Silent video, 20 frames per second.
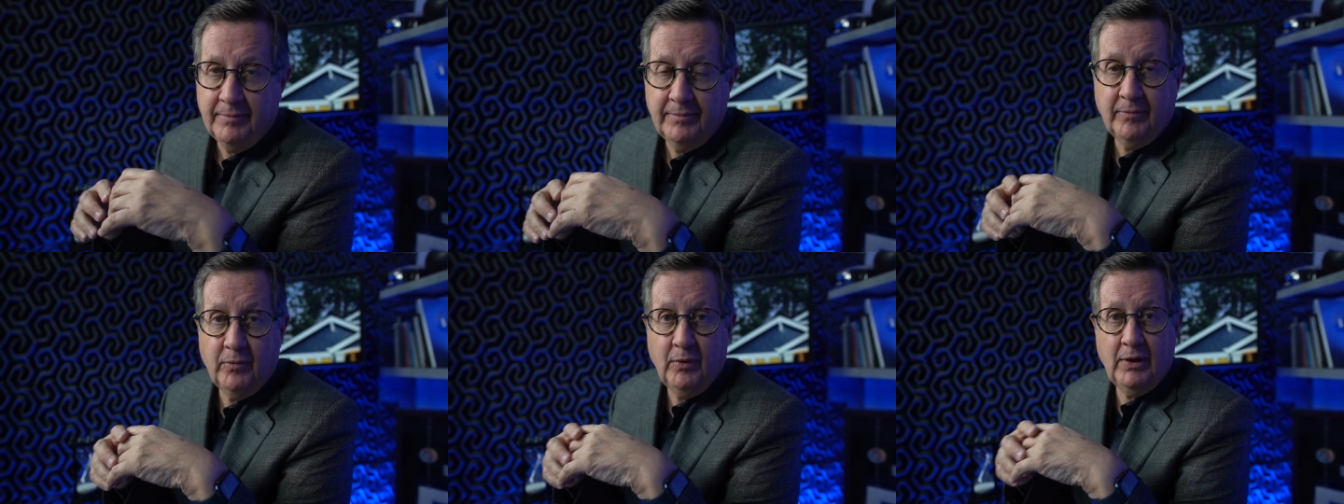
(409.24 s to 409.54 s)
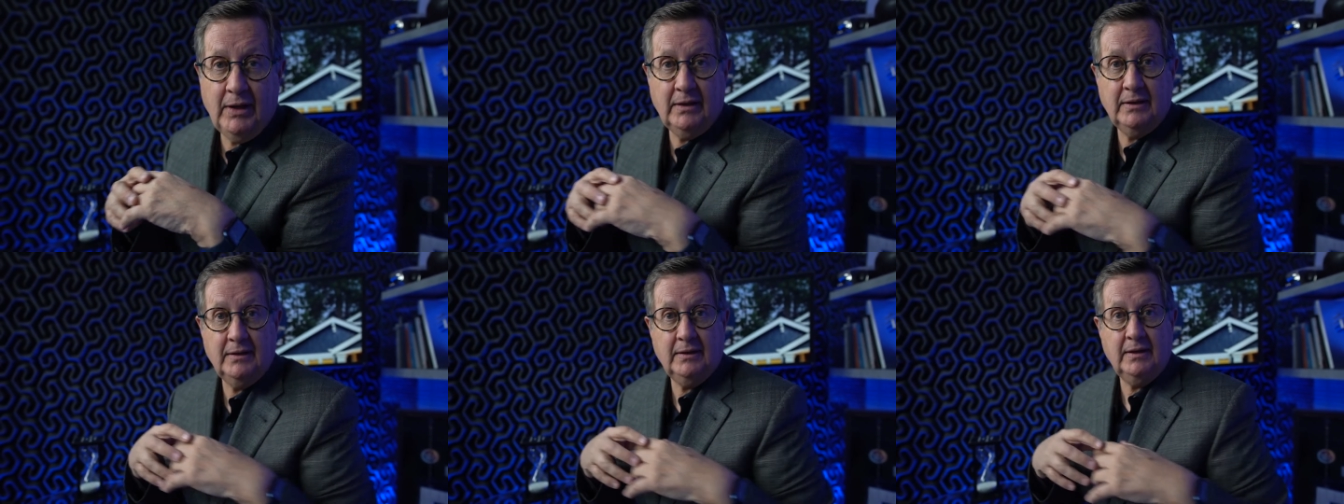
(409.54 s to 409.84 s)

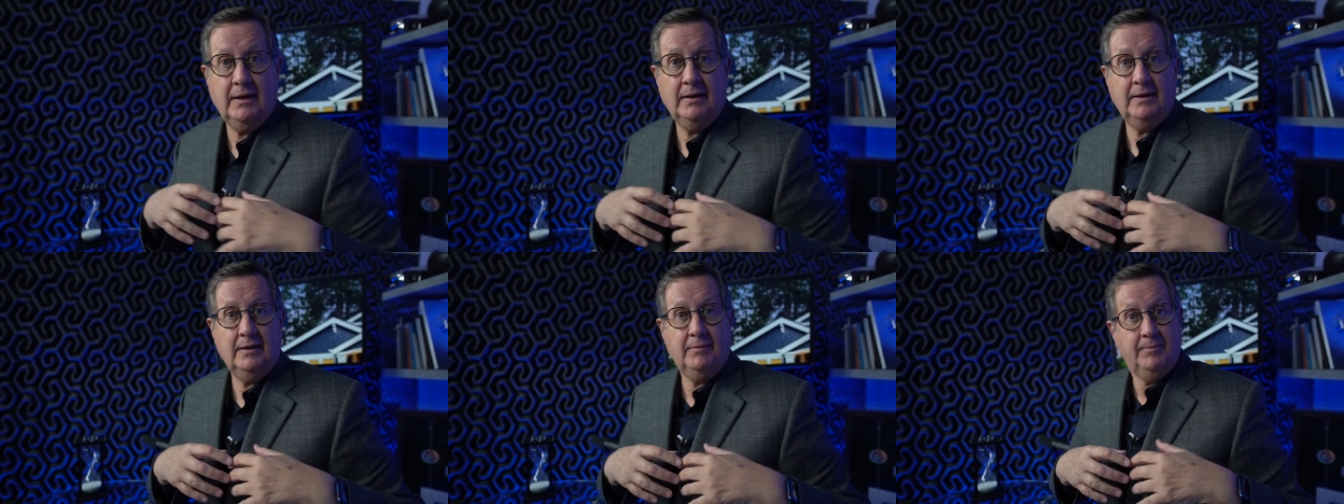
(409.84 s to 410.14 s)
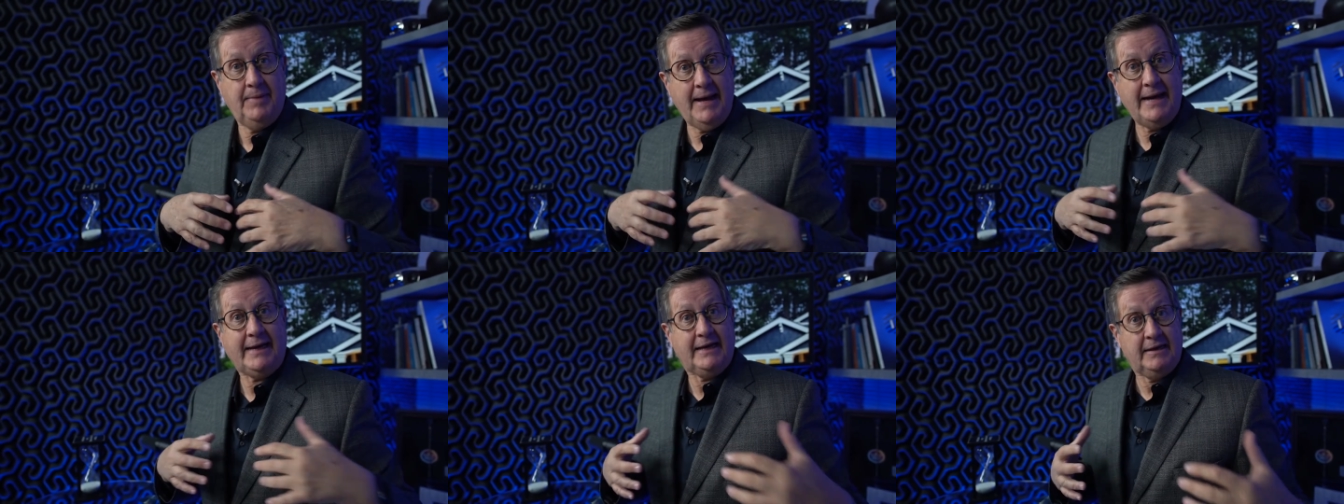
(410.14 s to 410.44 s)
Well,
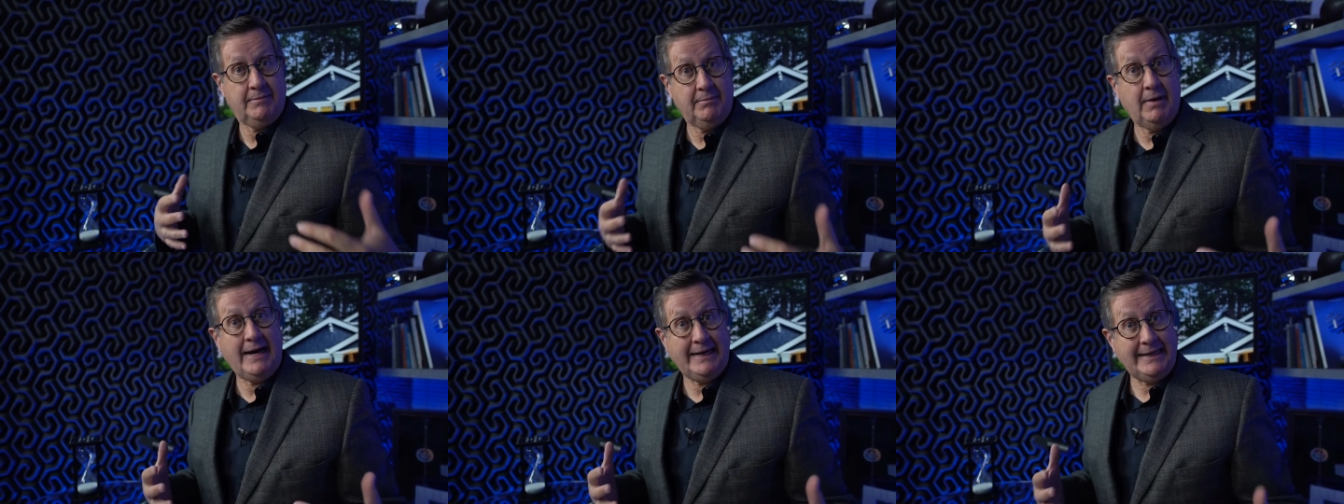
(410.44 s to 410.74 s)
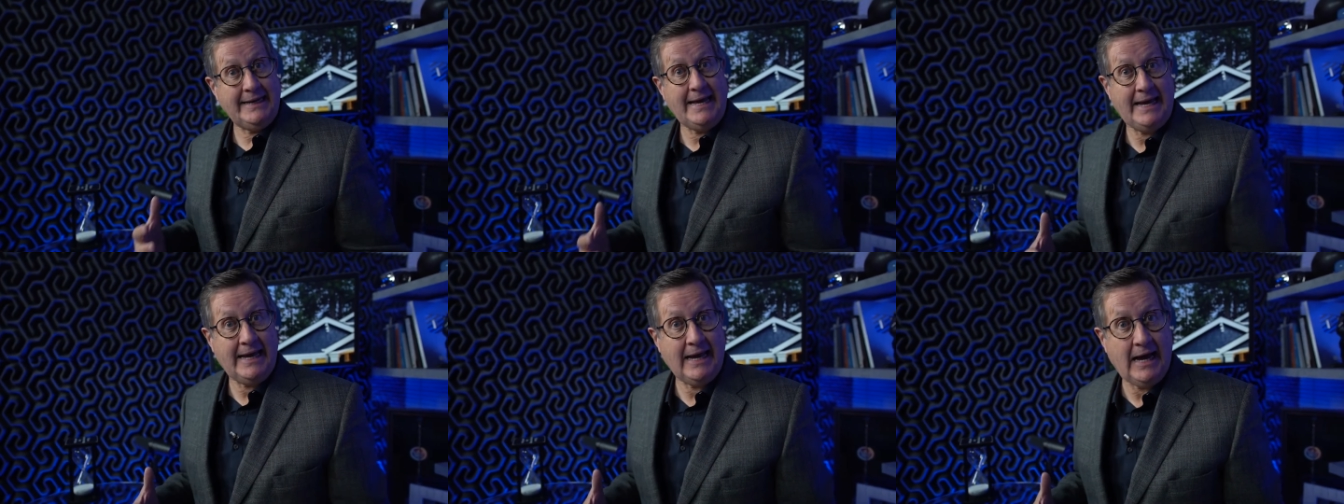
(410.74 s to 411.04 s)
back in my
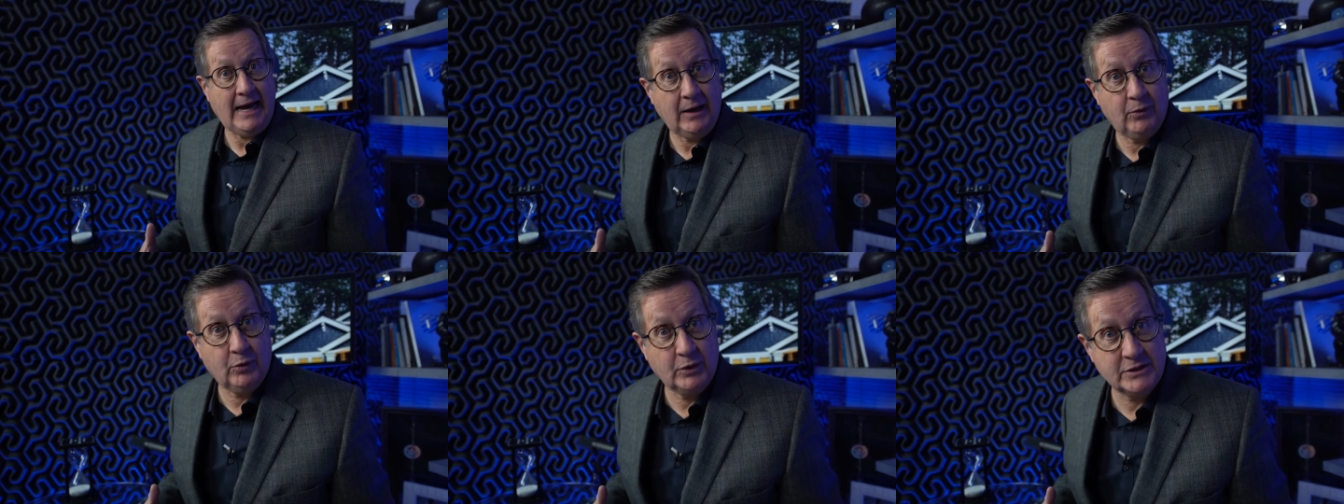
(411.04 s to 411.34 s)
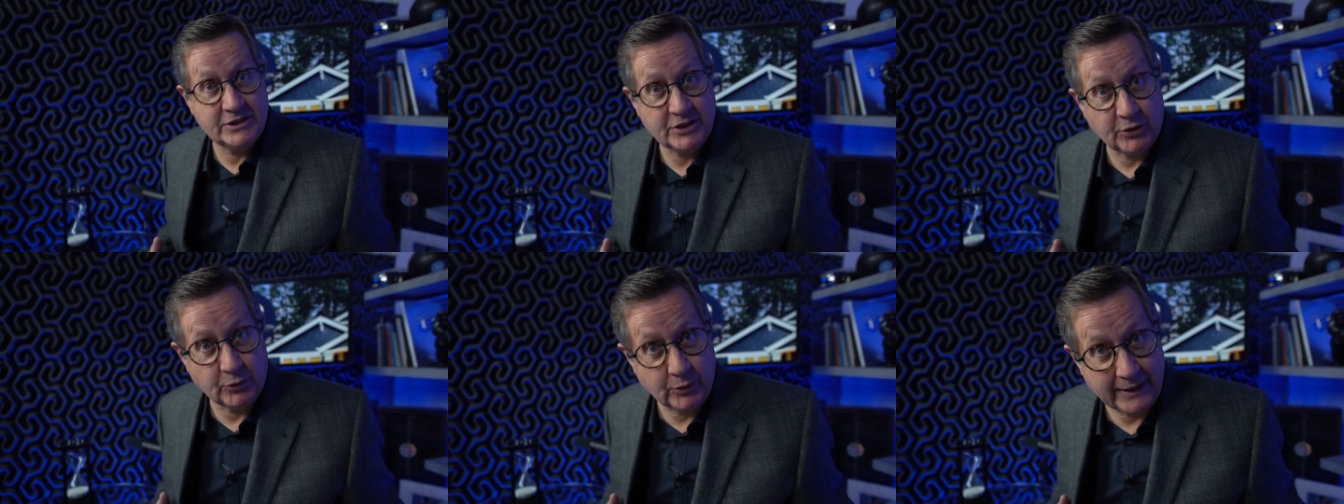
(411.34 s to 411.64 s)
day, I
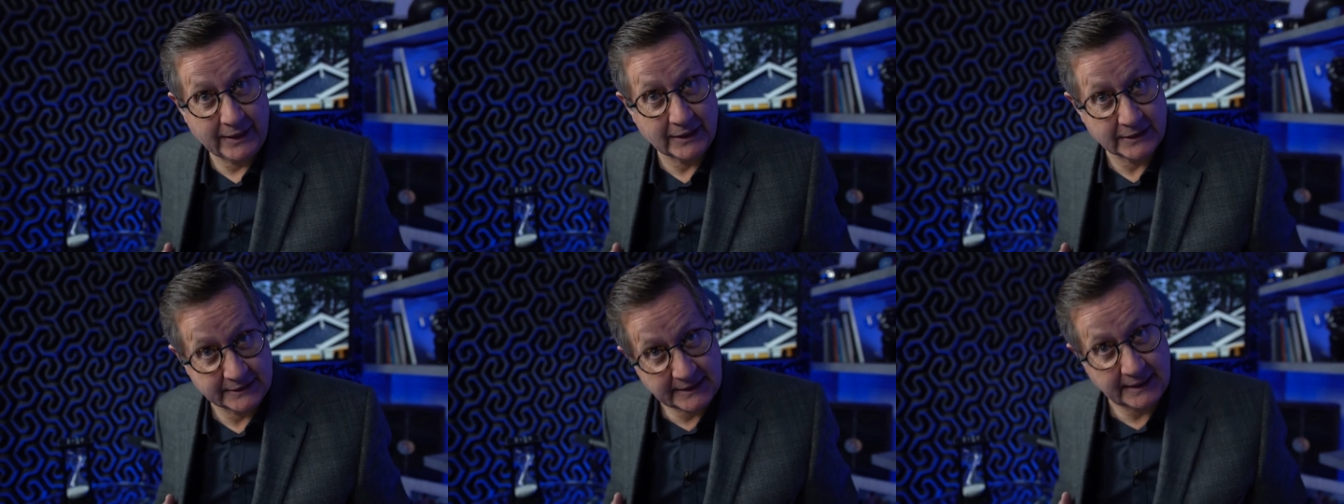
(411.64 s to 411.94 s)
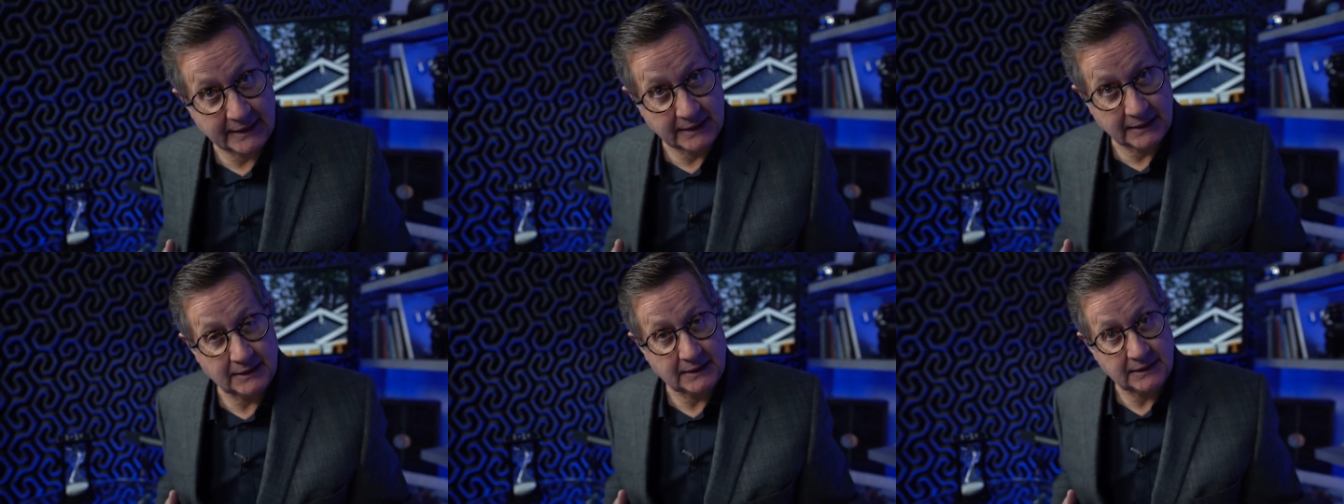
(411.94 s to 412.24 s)
was the real
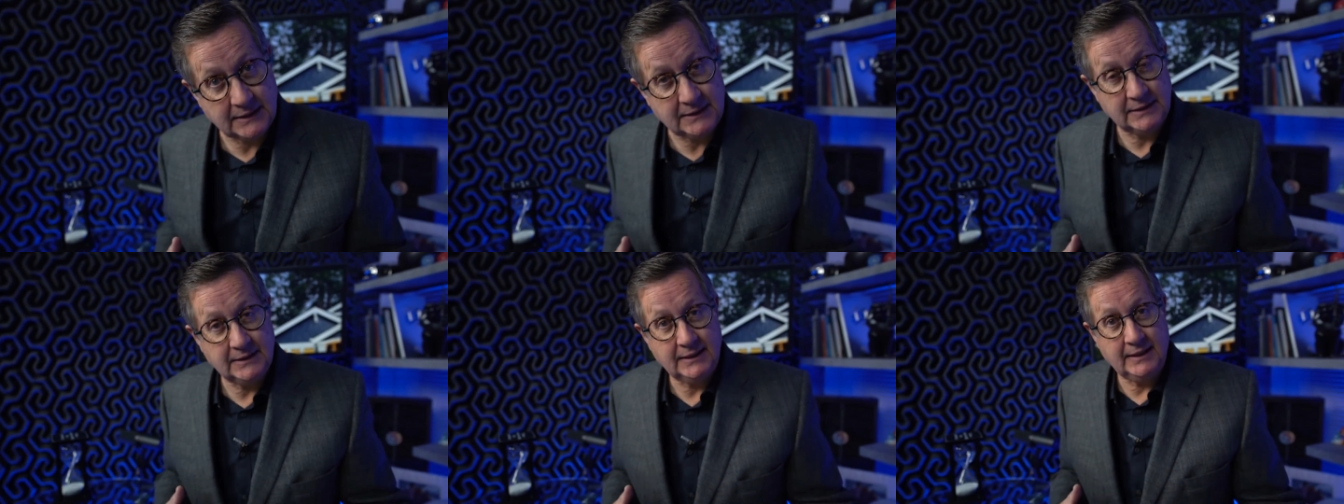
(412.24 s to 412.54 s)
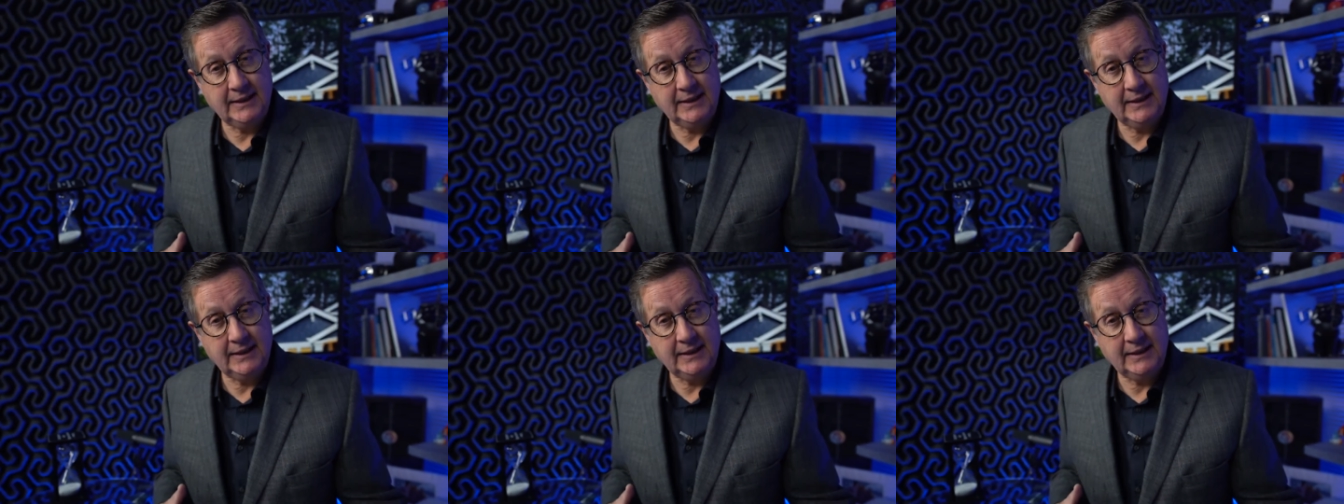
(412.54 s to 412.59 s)
deal,